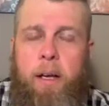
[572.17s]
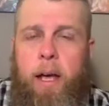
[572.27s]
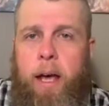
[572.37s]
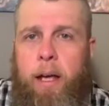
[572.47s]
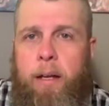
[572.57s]

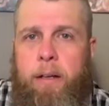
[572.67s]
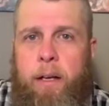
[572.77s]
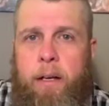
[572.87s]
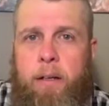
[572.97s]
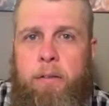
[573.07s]
and
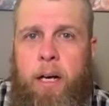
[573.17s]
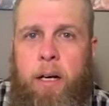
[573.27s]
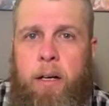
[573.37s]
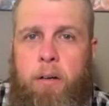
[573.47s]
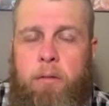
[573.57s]

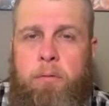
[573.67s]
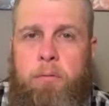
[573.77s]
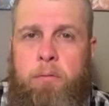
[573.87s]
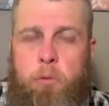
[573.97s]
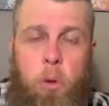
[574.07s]

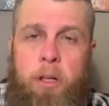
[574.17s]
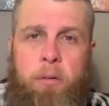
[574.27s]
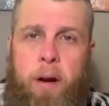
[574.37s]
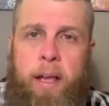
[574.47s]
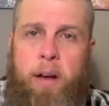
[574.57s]
rule and
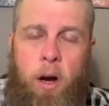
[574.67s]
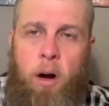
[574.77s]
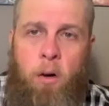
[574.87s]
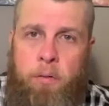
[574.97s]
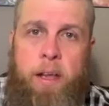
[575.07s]
reign
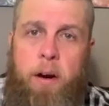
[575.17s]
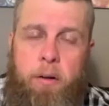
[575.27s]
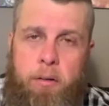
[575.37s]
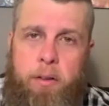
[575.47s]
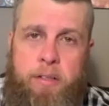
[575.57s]
on the
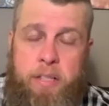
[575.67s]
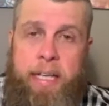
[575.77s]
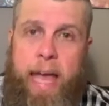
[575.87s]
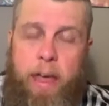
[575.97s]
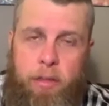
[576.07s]
earth
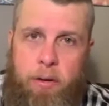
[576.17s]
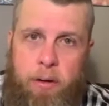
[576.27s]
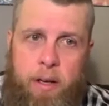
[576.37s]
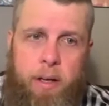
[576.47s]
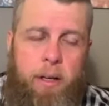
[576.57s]
together
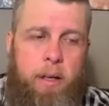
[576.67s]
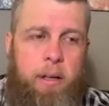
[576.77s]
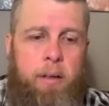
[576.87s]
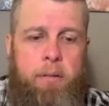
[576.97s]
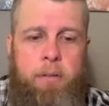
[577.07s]

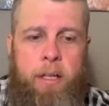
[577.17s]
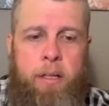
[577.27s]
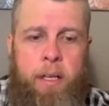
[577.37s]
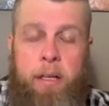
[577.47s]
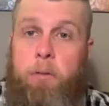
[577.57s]

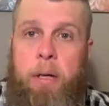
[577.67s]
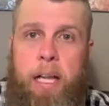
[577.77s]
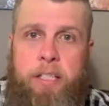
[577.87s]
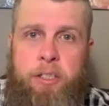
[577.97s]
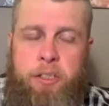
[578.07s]
in a
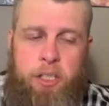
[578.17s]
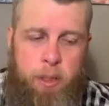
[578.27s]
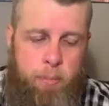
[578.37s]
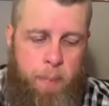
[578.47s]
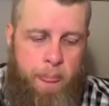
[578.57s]
relationship.
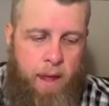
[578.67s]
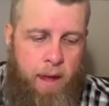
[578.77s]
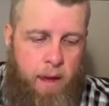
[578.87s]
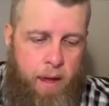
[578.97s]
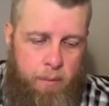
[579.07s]

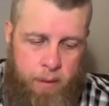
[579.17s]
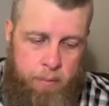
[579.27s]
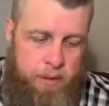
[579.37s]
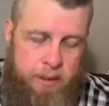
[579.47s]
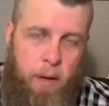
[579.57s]
And
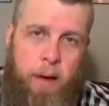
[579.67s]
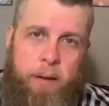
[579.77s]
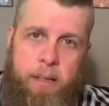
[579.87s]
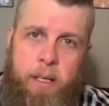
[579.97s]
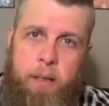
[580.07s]
we saw how
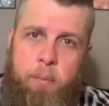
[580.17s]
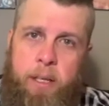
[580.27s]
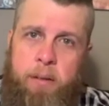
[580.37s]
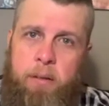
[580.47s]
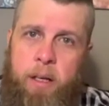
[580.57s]
the
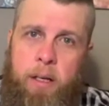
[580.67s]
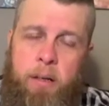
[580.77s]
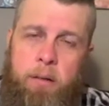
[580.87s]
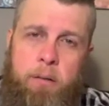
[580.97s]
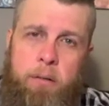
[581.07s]
enemy
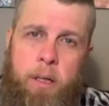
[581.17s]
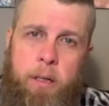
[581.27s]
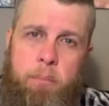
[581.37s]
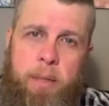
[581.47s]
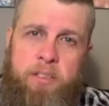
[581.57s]

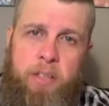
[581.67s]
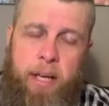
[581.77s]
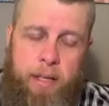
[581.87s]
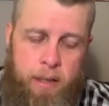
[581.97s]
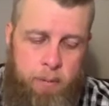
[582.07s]
messed
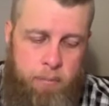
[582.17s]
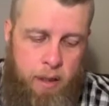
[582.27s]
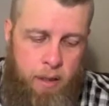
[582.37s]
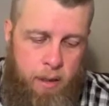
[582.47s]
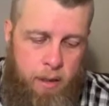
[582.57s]
that up.
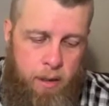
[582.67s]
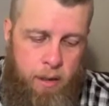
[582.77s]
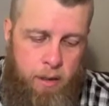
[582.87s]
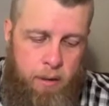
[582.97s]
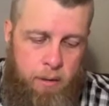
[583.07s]

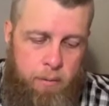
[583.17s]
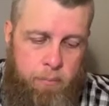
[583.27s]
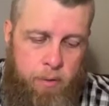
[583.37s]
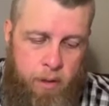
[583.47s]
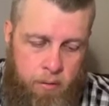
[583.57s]

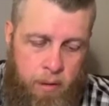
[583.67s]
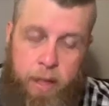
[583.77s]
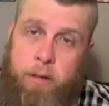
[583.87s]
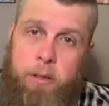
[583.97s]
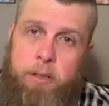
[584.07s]
And
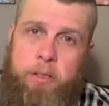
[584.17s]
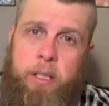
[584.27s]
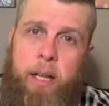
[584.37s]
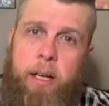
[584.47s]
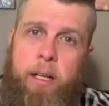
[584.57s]
later you see
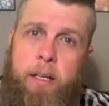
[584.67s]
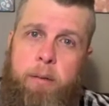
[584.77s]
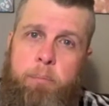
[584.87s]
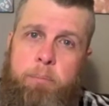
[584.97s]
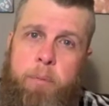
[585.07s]
that
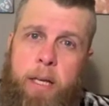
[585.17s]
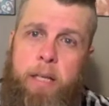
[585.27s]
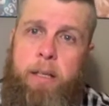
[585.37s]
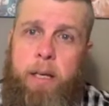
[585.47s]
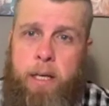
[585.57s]
he